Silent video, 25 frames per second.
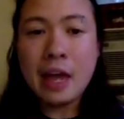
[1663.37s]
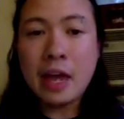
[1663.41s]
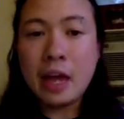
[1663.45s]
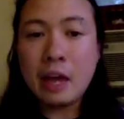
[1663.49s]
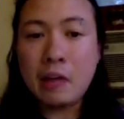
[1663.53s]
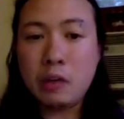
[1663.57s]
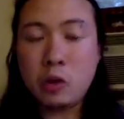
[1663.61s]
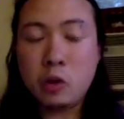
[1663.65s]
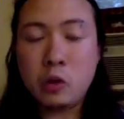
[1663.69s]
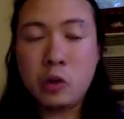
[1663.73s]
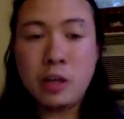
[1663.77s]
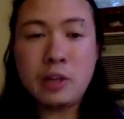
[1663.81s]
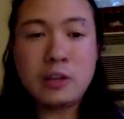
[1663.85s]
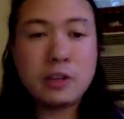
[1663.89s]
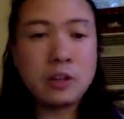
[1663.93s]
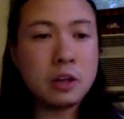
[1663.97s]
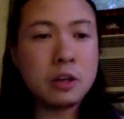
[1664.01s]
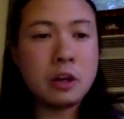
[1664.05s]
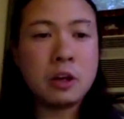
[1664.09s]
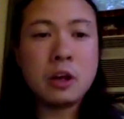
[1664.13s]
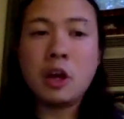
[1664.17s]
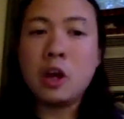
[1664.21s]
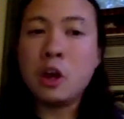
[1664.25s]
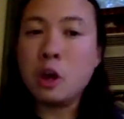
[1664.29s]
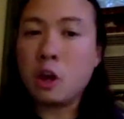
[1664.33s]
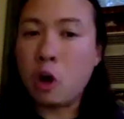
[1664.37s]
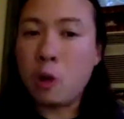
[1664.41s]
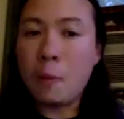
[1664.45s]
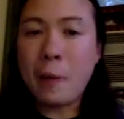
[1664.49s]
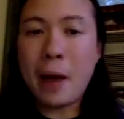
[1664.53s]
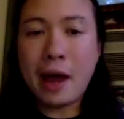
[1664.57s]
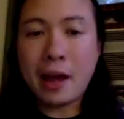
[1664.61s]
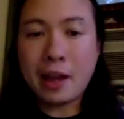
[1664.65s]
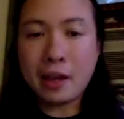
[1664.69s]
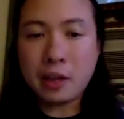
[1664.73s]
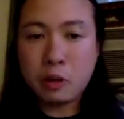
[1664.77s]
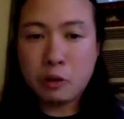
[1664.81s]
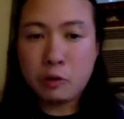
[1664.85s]
If you need to go
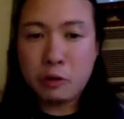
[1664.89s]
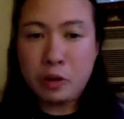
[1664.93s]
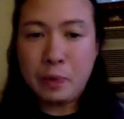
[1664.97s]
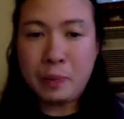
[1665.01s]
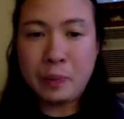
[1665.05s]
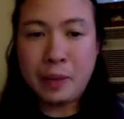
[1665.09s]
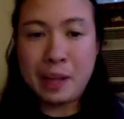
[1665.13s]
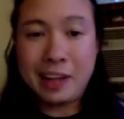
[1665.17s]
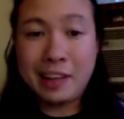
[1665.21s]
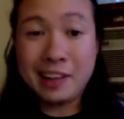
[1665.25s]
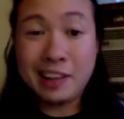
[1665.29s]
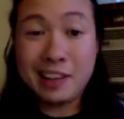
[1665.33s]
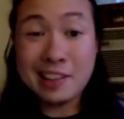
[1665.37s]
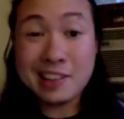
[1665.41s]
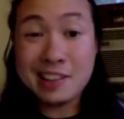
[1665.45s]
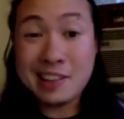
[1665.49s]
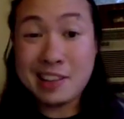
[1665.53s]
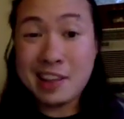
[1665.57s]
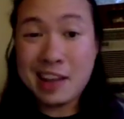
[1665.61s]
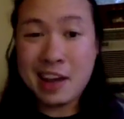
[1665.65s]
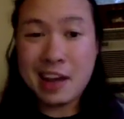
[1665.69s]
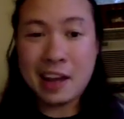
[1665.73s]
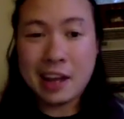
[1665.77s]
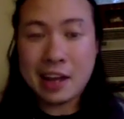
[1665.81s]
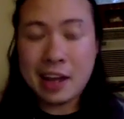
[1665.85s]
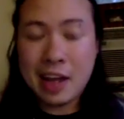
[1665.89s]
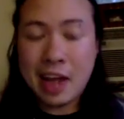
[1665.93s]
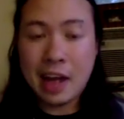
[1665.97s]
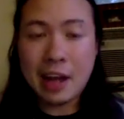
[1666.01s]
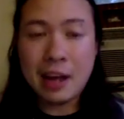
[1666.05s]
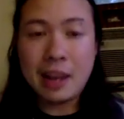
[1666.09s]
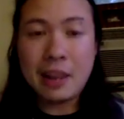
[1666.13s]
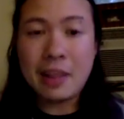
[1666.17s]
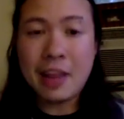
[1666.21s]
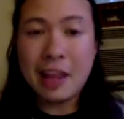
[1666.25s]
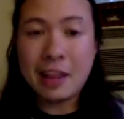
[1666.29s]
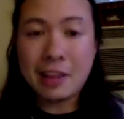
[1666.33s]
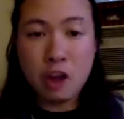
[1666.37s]
back in the replay and listen to that
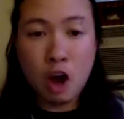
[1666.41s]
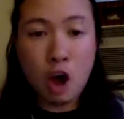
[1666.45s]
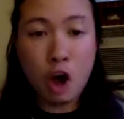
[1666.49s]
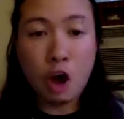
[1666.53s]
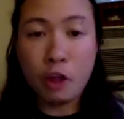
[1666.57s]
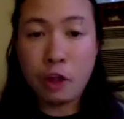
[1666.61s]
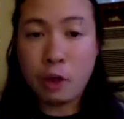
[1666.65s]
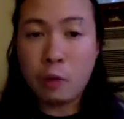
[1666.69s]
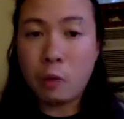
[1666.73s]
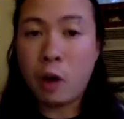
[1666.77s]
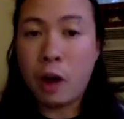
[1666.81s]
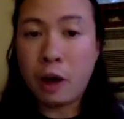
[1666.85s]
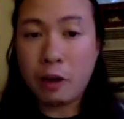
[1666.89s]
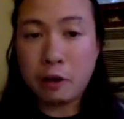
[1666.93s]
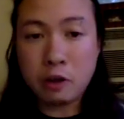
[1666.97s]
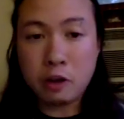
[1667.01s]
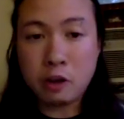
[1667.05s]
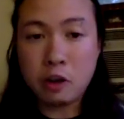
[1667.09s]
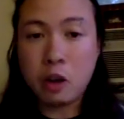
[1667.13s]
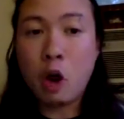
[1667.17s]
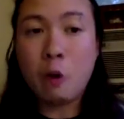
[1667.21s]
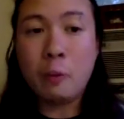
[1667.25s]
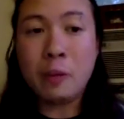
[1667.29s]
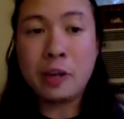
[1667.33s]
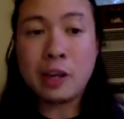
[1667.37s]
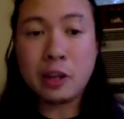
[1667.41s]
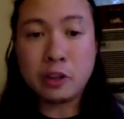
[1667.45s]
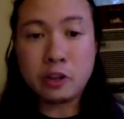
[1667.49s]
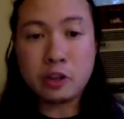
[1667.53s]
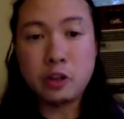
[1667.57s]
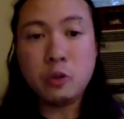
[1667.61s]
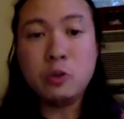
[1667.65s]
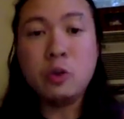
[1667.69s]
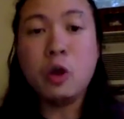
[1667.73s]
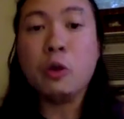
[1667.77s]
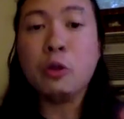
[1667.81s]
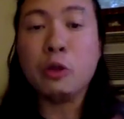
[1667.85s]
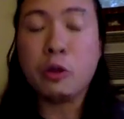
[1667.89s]
again, that's all they want you to know, because
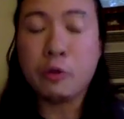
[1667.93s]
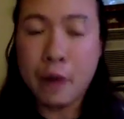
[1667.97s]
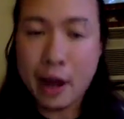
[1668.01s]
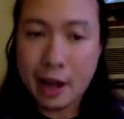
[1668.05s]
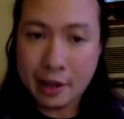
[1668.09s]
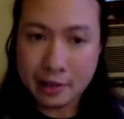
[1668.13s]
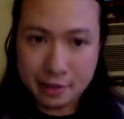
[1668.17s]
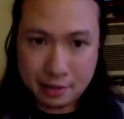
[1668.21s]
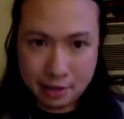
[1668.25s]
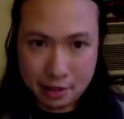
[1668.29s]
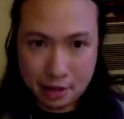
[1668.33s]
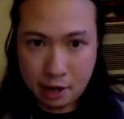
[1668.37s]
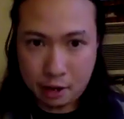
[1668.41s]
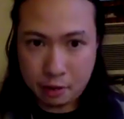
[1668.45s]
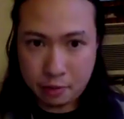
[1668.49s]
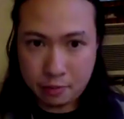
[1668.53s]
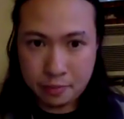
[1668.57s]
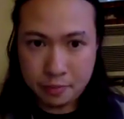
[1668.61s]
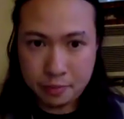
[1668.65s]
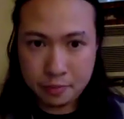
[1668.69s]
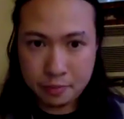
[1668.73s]
you know the rest now.